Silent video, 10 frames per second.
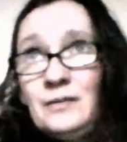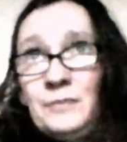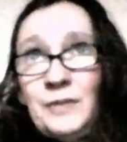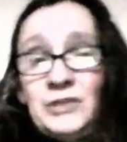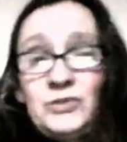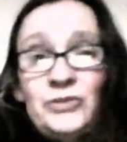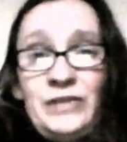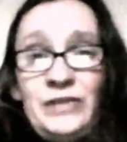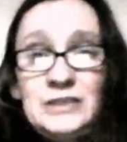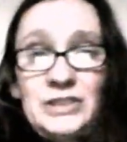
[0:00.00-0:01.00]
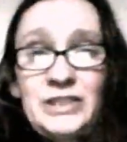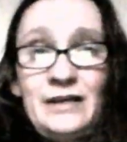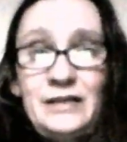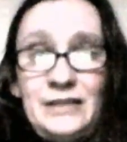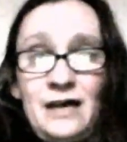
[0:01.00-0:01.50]
But the truth is, you
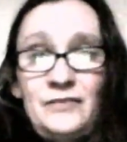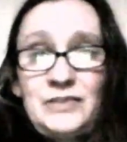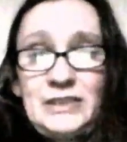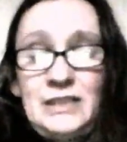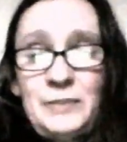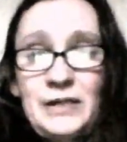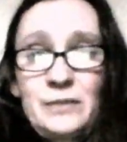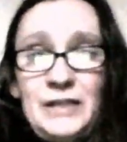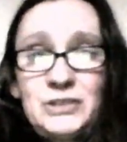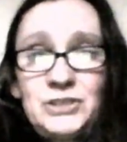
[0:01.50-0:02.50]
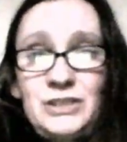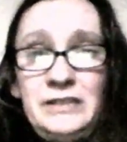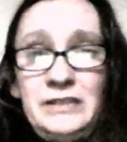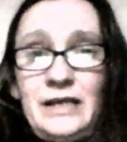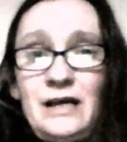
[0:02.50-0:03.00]
have to see the bigger
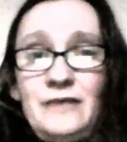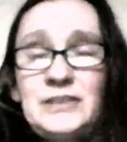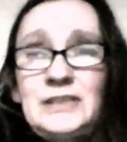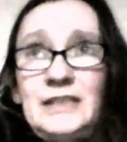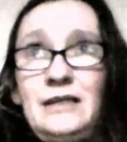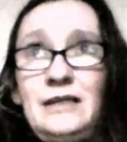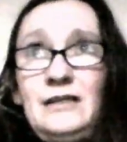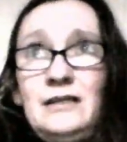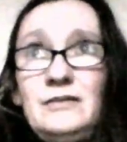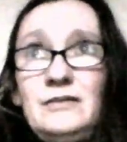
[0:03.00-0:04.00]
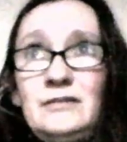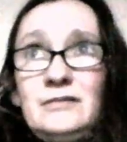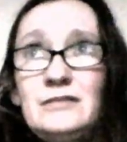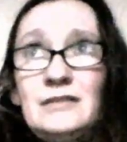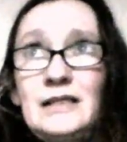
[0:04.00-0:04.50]
picture. You have to see,
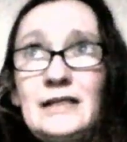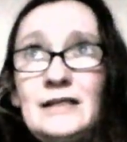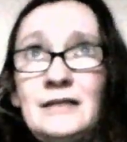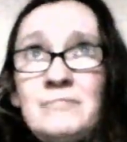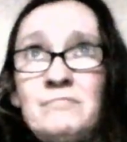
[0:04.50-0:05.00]
like,